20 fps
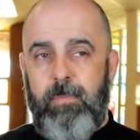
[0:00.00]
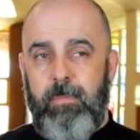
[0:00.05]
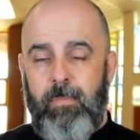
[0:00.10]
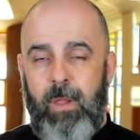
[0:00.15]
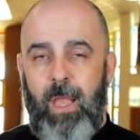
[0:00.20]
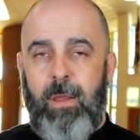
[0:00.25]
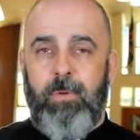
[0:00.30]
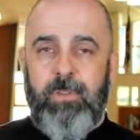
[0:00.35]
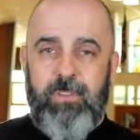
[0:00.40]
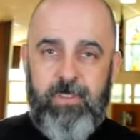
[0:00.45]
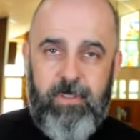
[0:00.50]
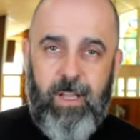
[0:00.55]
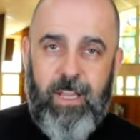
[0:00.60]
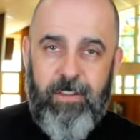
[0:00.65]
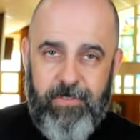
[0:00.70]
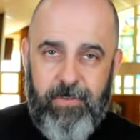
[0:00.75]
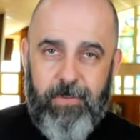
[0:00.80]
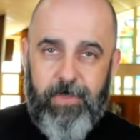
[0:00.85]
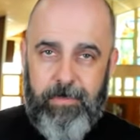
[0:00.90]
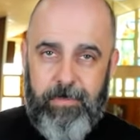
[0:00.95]
I will
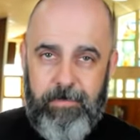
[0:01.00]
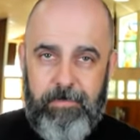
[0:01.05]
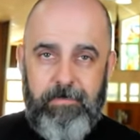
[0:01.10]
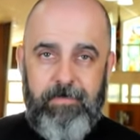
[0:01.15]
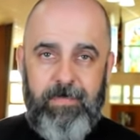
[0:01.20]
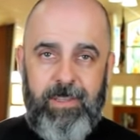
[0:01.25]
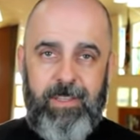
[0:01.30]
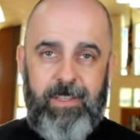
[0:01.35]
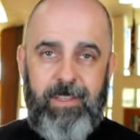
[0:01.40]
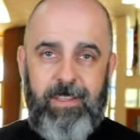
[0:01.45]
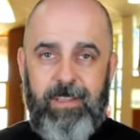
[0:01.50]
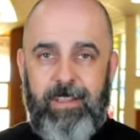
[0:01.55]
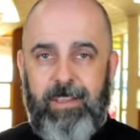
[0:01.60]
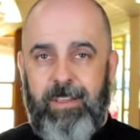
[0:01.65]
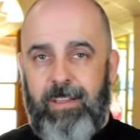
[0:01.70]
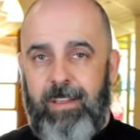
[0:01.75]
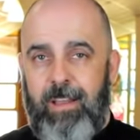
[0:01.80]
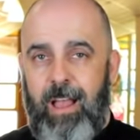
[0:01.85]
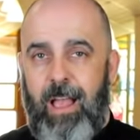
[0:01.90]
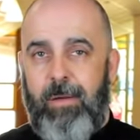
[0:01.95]
stifle them.
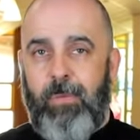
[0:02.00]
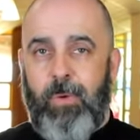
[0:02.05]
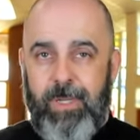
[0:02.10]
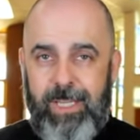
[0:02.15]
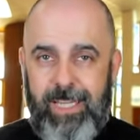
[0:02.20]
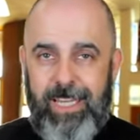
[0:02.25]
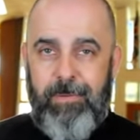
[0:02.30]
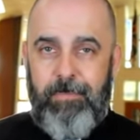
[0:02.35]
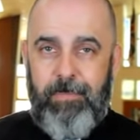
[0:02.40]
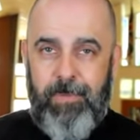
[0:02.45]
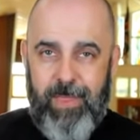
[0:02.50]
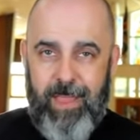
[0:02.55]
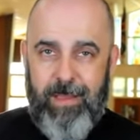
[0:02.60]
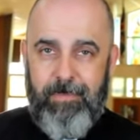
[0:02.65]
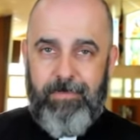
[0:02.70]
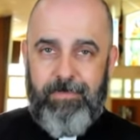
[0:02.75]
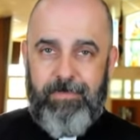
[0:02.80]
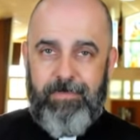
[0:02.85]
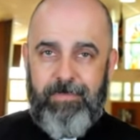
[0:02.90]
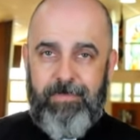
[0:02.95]
I will keep
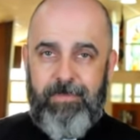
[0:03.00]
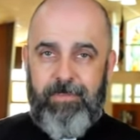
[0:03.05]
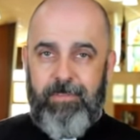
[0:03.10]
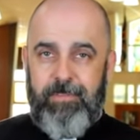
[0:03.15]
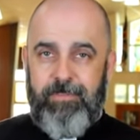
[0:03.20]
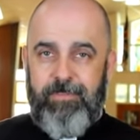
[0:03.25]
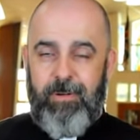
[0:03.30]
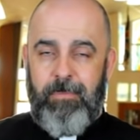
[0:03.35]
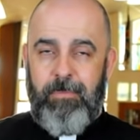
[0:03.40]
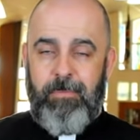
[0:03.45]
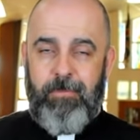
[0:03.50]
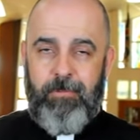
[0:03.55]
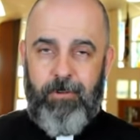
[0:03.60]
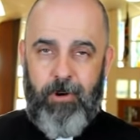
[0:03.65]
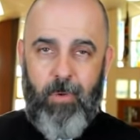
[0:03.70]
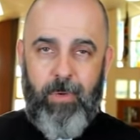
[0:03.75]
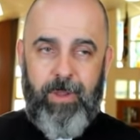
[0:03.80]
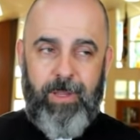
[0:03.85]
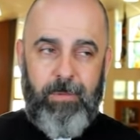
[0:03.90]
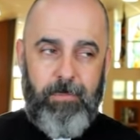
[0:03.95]
them from
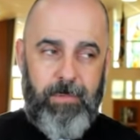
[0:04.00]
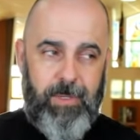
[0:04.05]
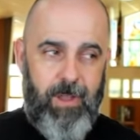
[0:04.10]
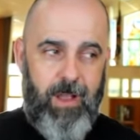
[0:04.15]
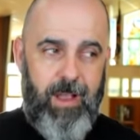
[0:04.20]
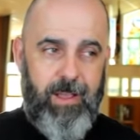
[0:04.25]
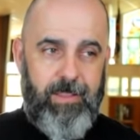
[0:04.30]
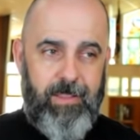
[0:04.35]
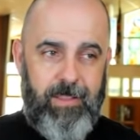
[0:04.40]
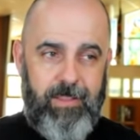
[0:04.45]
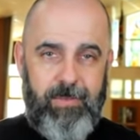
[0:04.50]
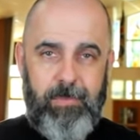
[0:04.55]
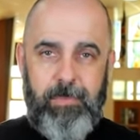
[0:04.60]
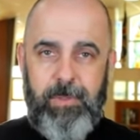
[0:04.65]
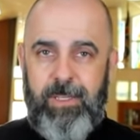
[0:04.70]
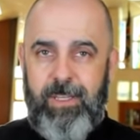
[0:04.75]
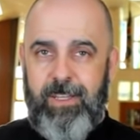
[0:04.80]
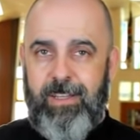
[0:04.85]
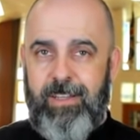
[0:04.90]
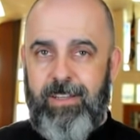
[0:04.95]
growing beyond this
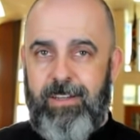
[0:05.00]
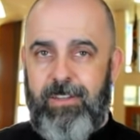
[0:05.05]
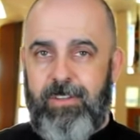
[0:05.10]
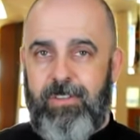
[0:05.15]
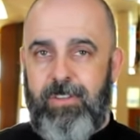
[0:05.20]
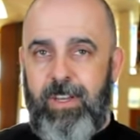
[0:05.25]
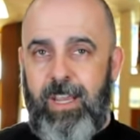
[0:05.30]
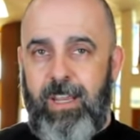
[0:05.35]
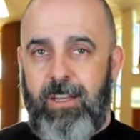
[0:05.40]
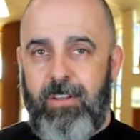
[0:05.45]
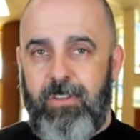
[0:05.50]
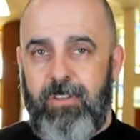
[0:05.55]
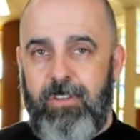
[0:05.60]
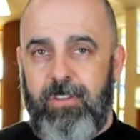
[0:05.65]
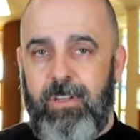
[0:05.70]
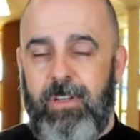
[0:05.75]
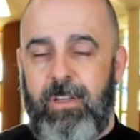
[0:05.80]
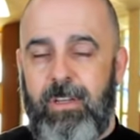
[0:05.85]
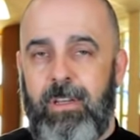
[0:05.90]
particular stage.